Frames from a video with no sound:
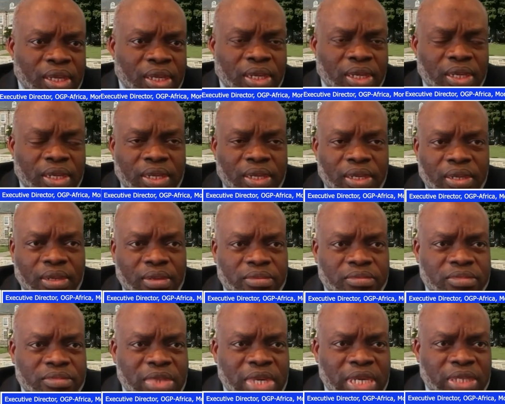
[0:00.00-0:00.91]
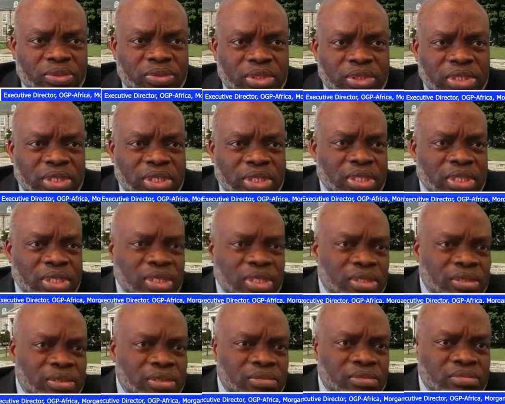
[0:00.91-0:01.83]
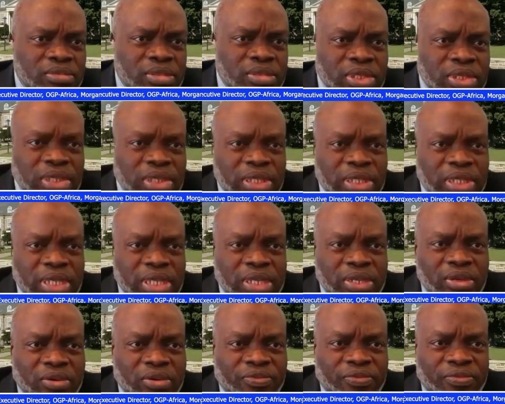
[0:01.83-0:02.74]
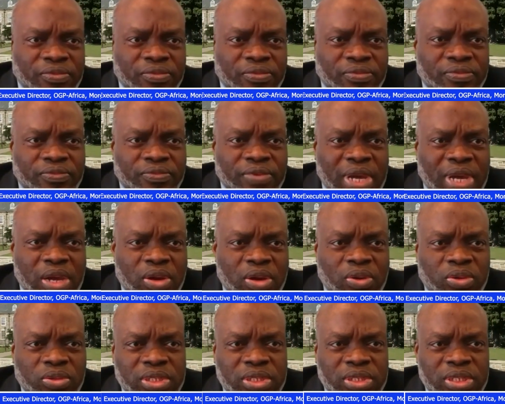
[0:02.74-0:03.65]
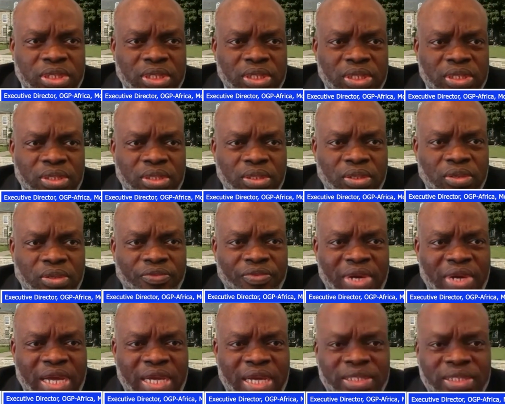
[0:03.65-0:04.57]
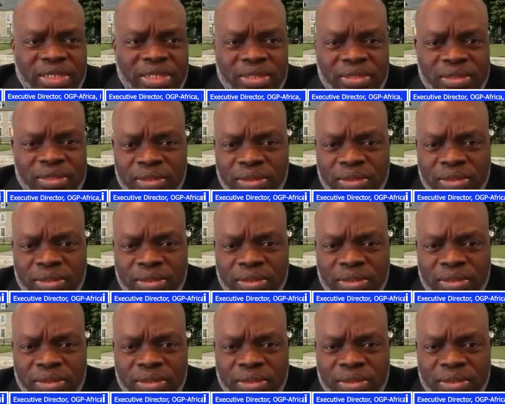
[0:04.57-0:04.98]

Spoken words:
I could see the Dean of Faculty of Arts,